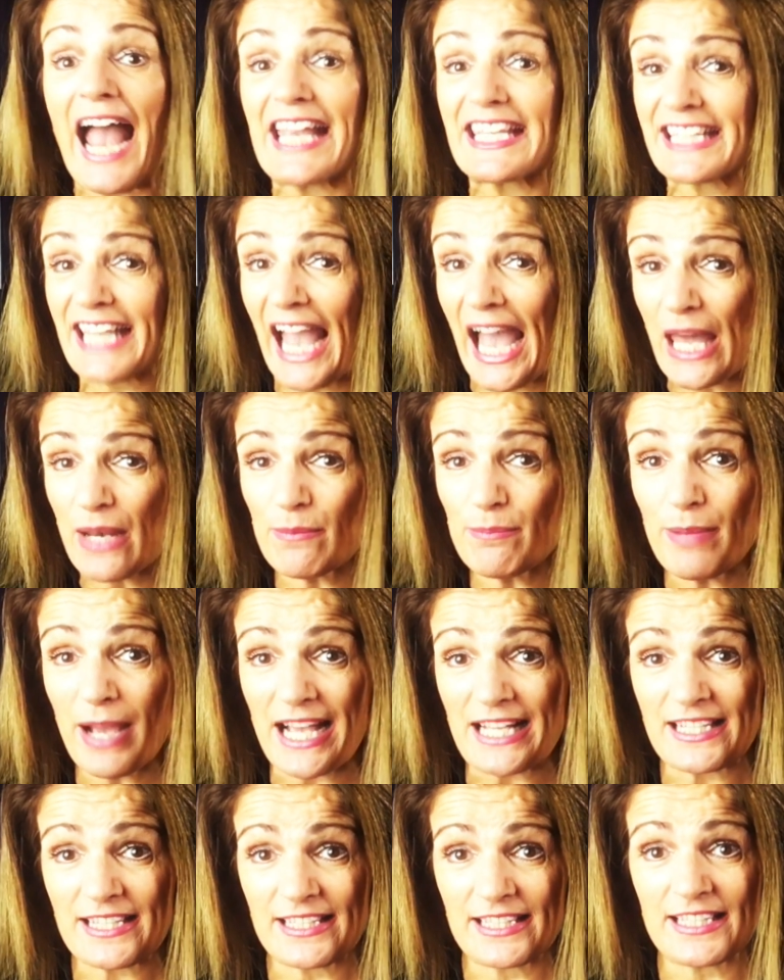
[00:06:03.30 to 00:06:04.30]
I can
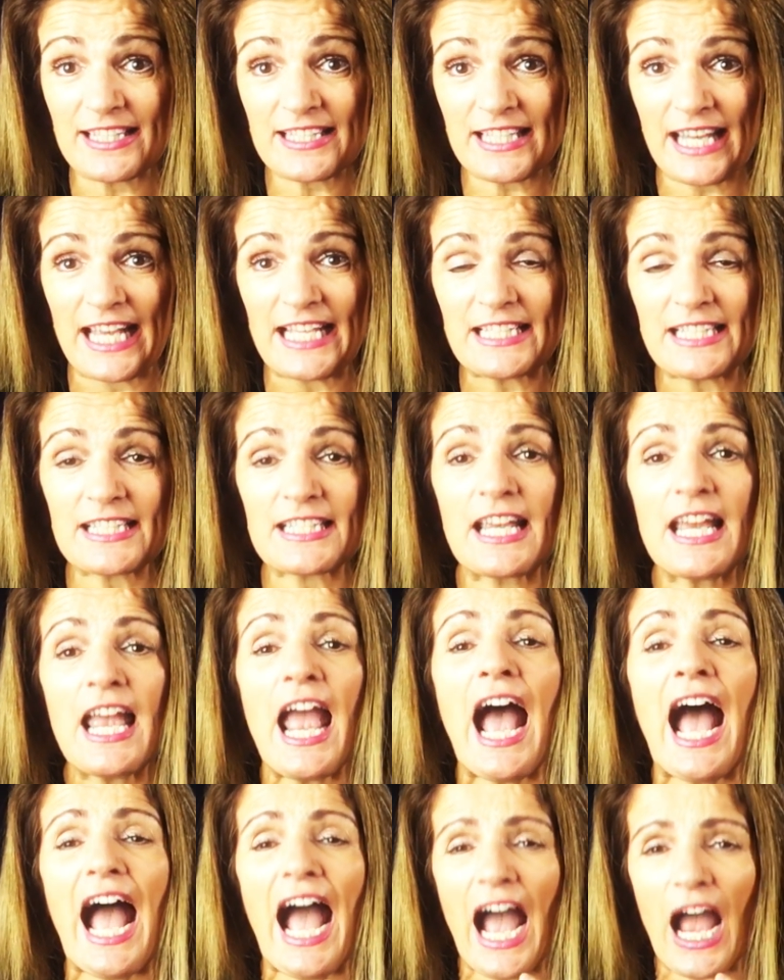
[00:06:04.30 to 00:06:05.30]
pass this test.
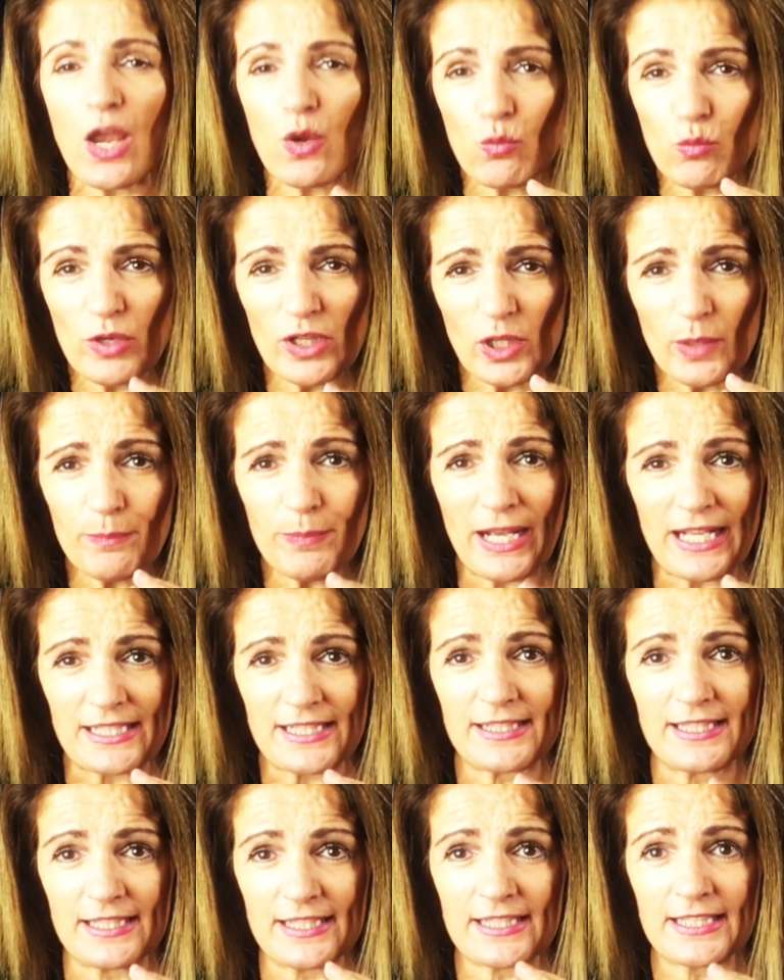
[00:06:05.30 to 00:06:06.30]
I will
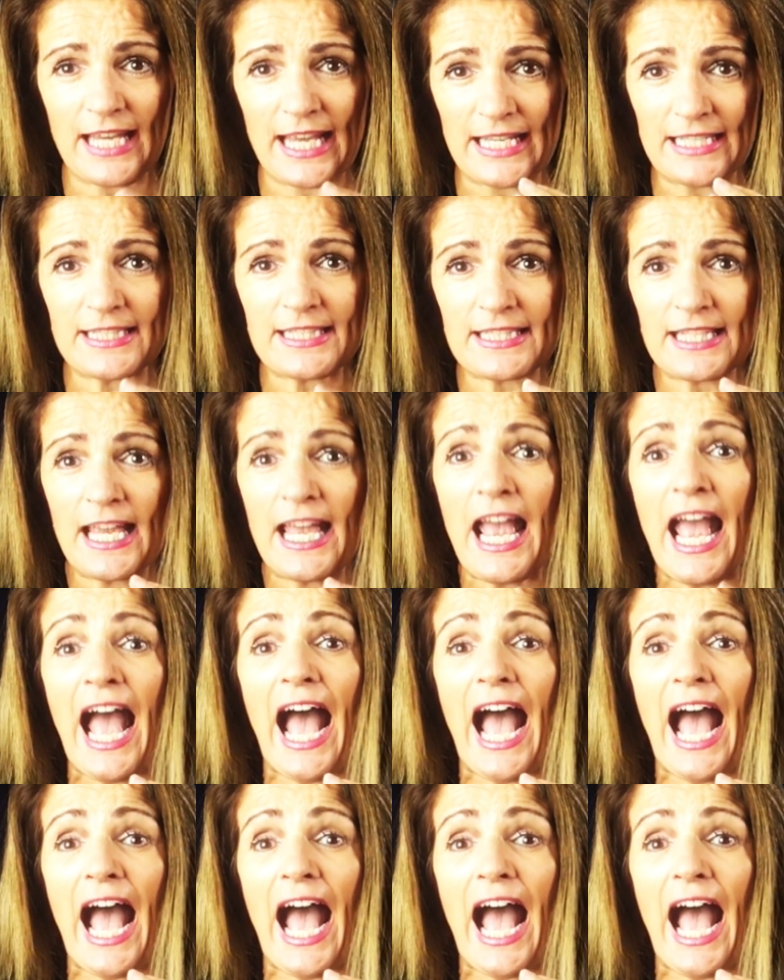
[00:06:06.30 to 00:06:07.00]
pass this test.